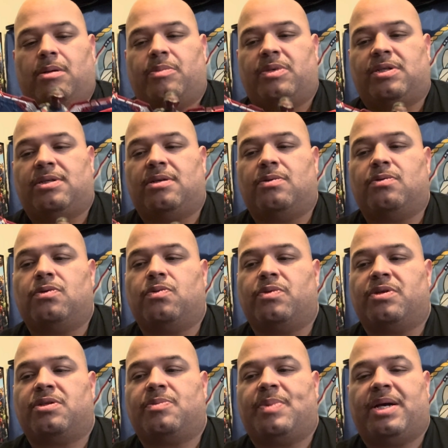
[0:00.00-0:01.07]
Let's see whose
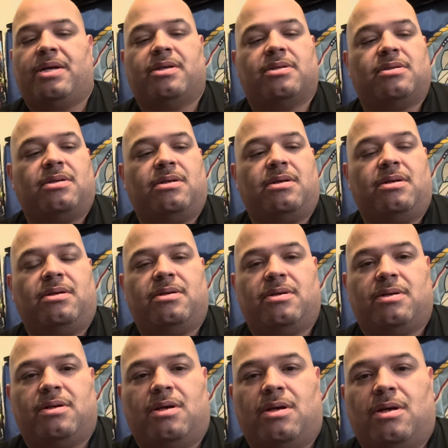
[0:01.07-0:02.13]
wingspan is.
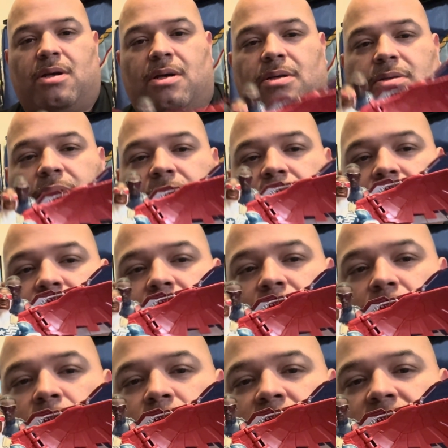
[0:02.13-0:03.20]
It's
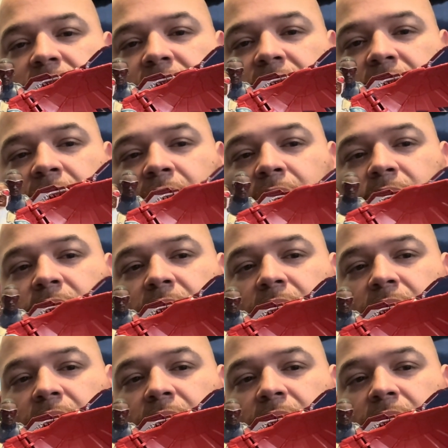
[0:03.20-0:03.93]
almost the same.